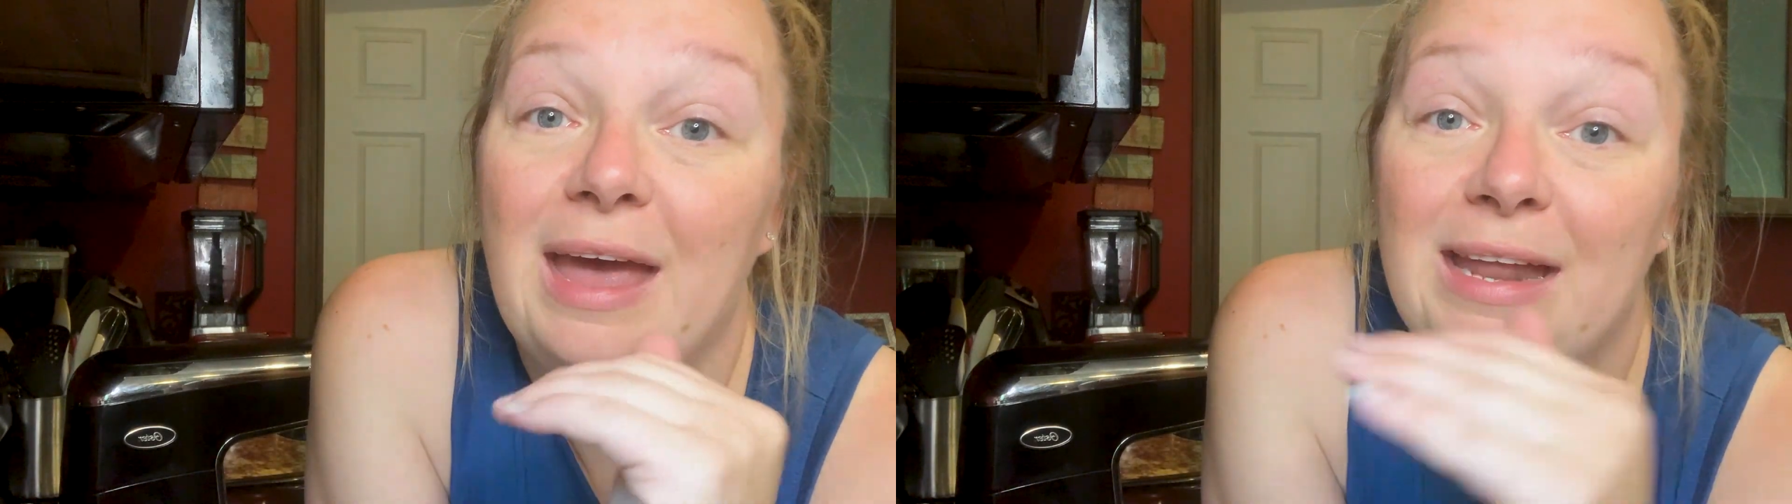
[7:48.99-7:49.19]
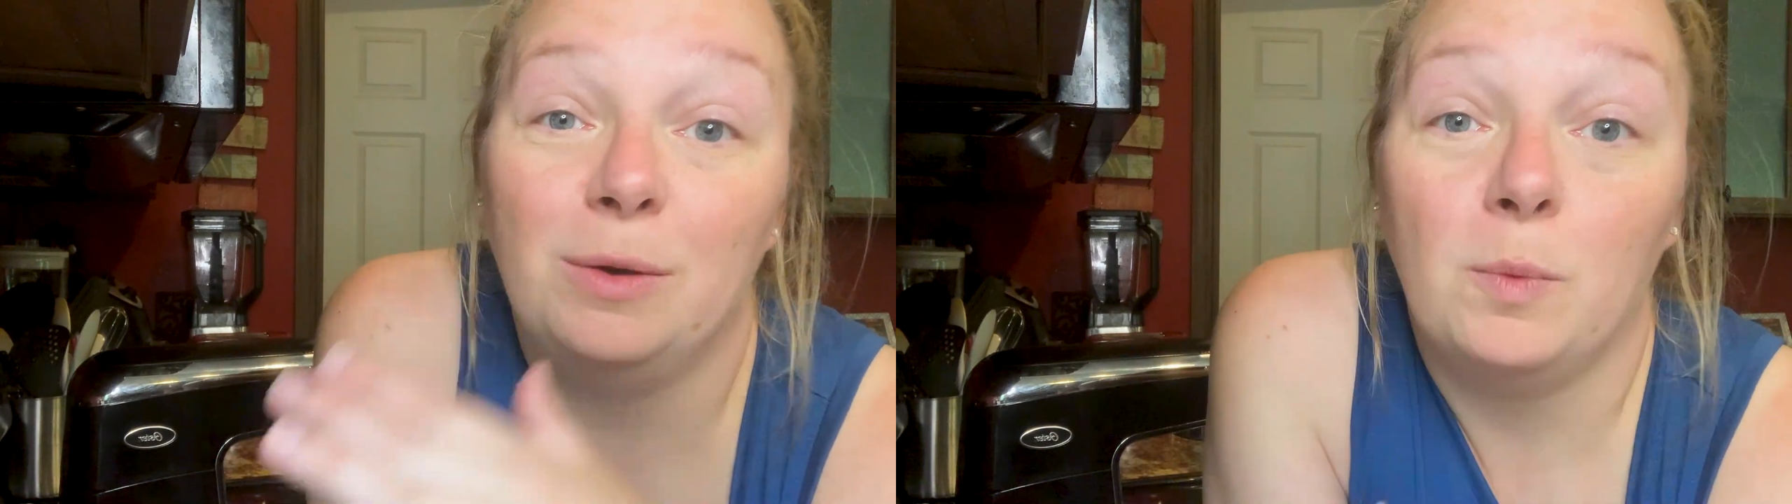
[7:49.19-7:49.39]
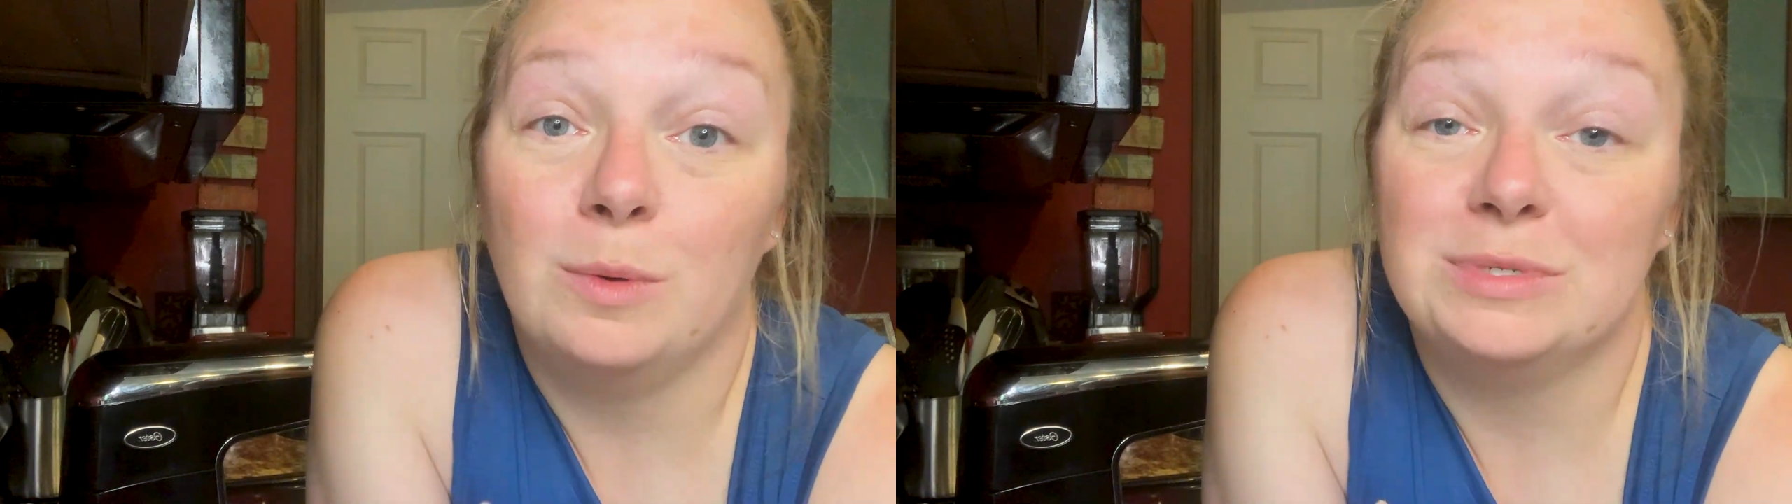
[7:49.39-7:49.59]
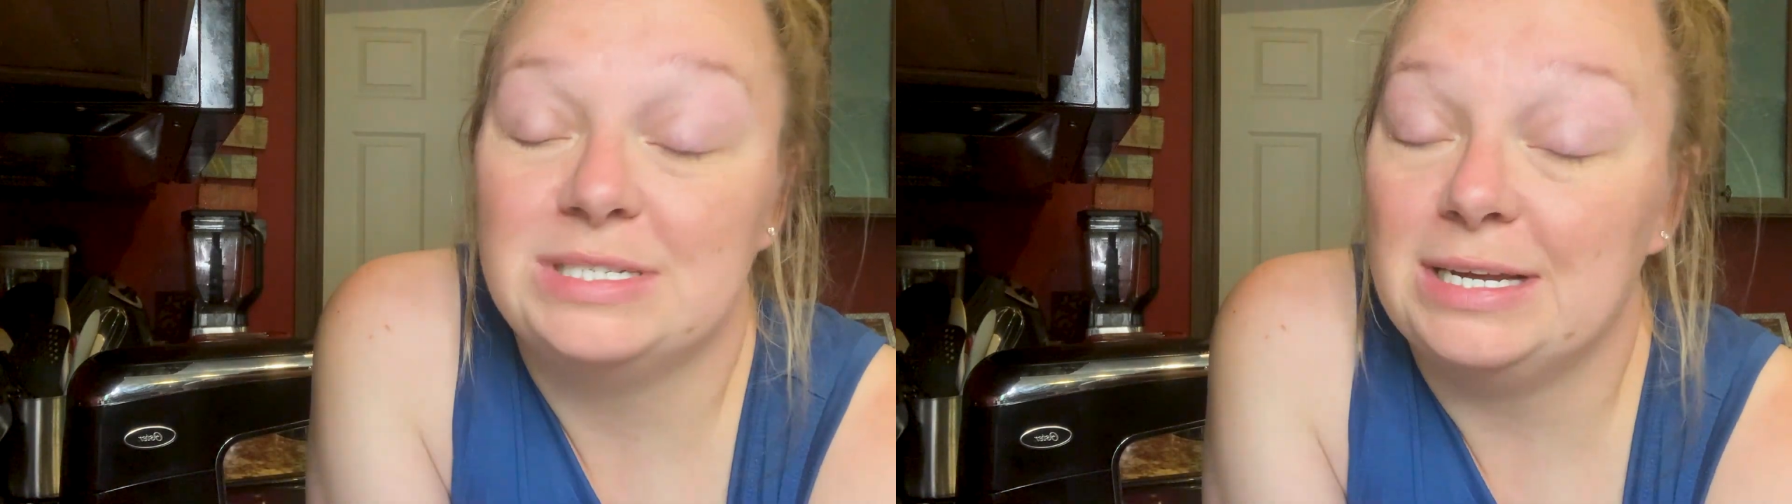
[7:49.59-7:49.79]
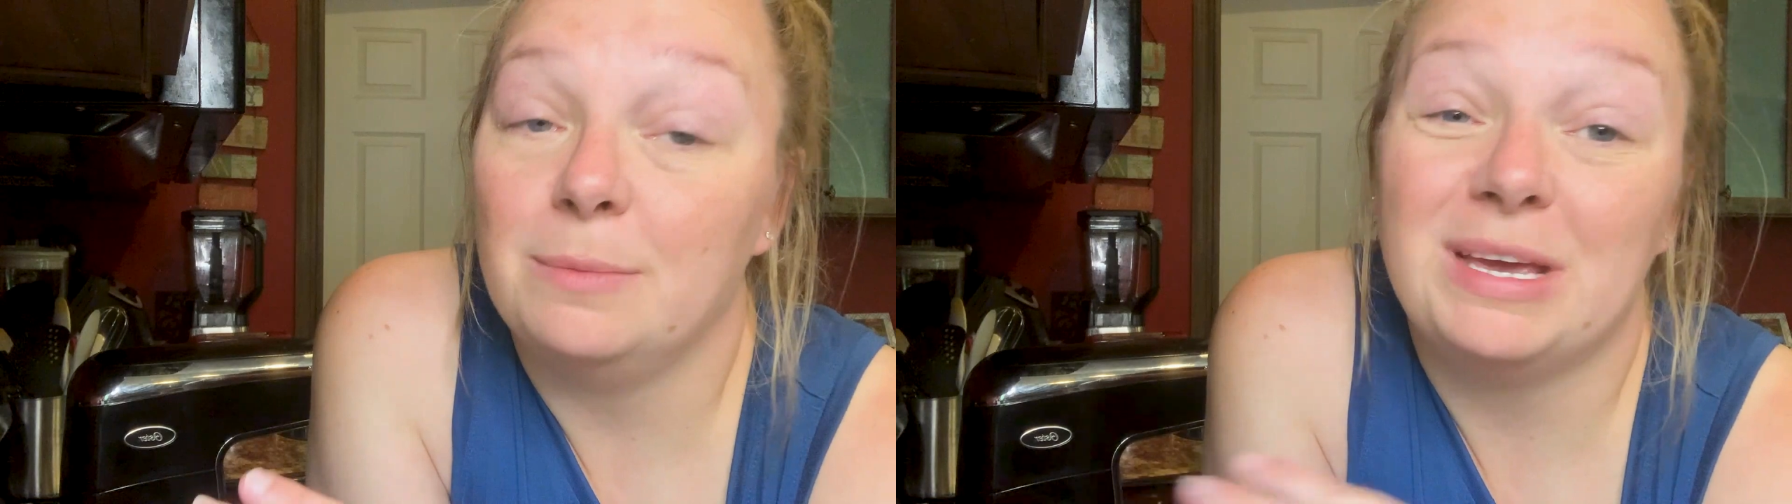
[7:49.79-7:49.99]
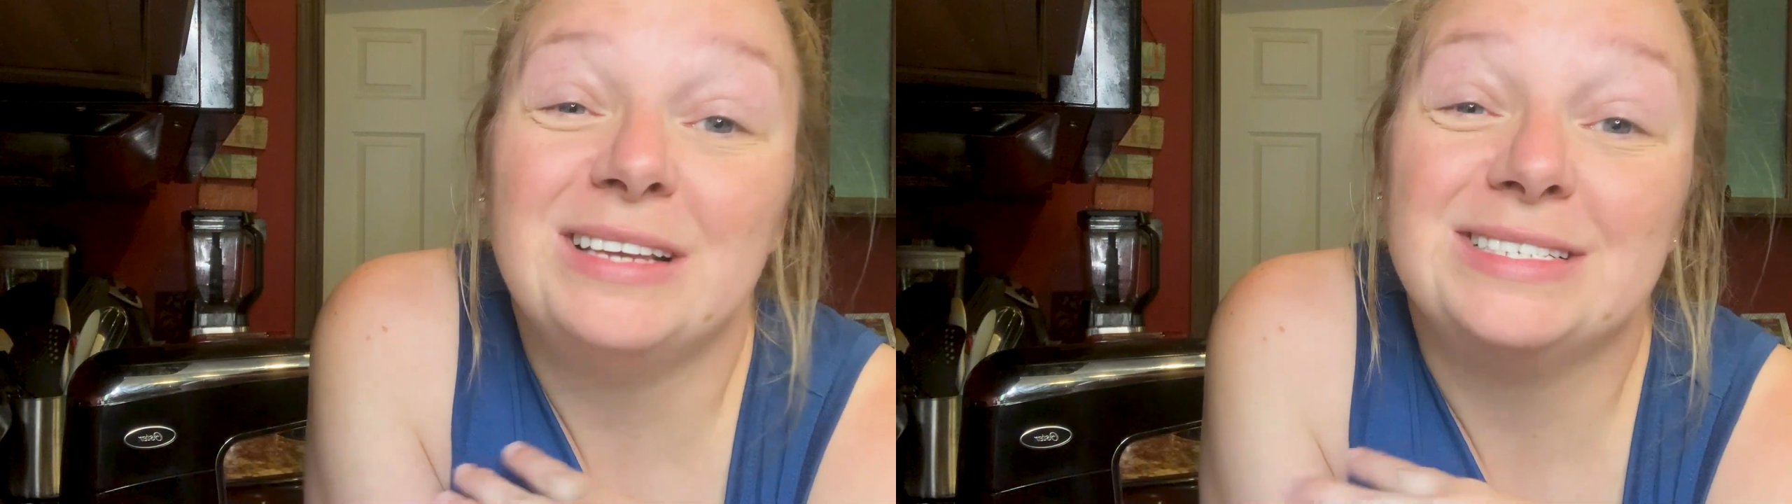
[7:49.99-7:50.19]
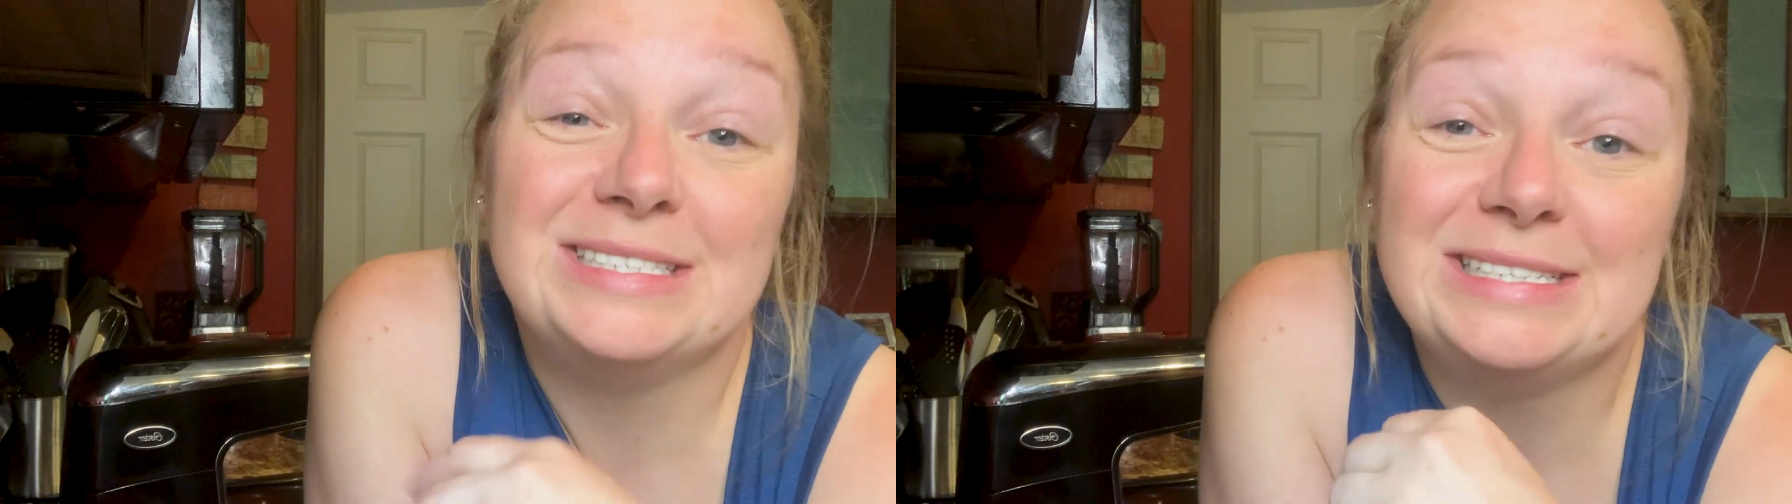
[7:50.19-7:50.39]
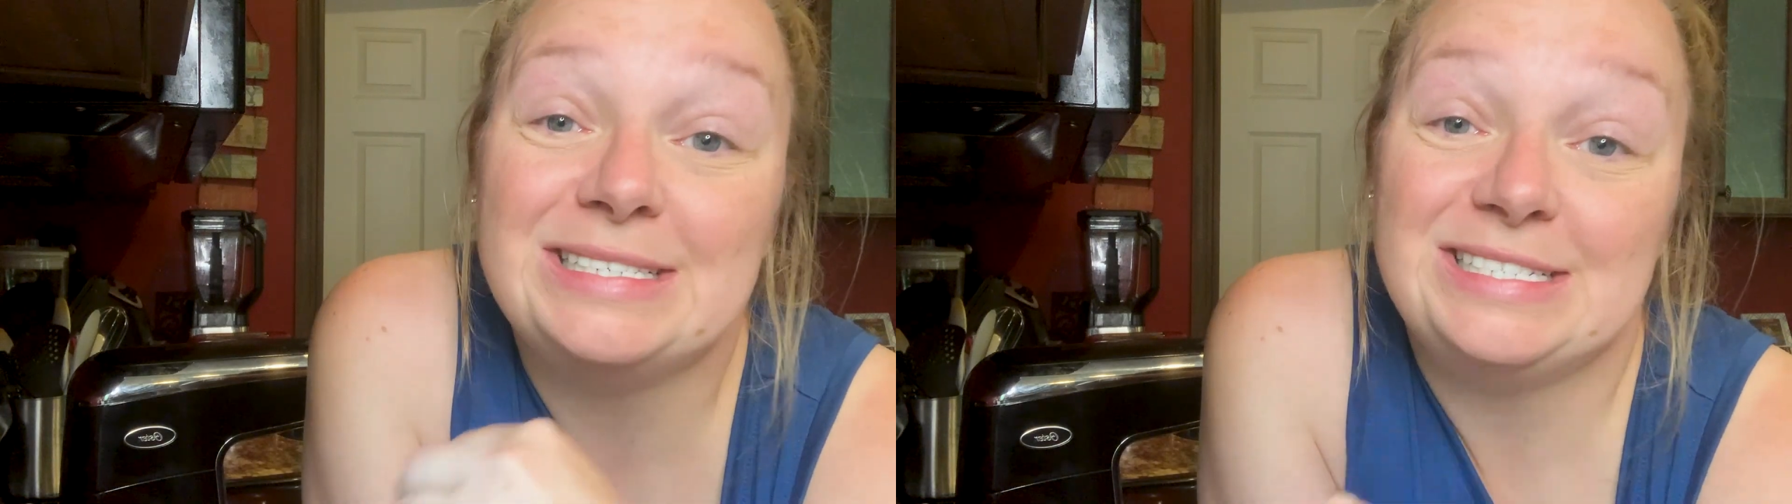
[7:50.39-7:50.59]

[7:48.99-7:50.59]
and it won't stick because it's a